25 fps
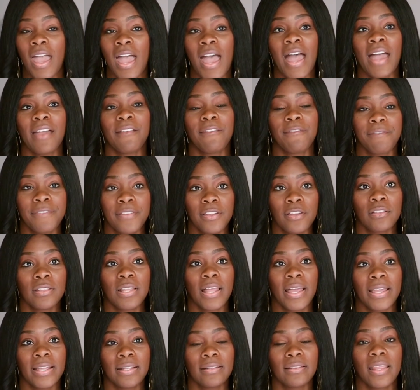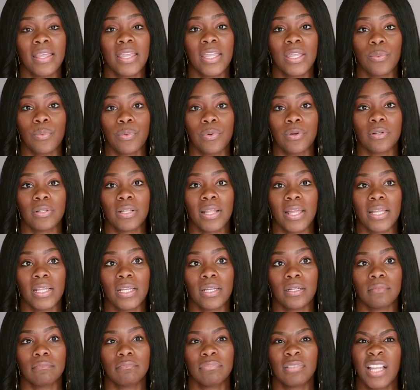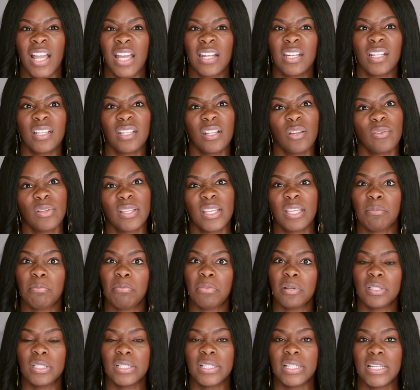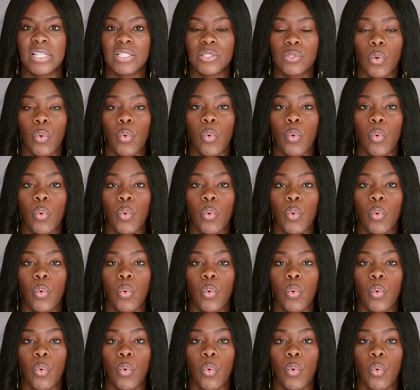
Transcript: I feel like they were like kind of low key bullies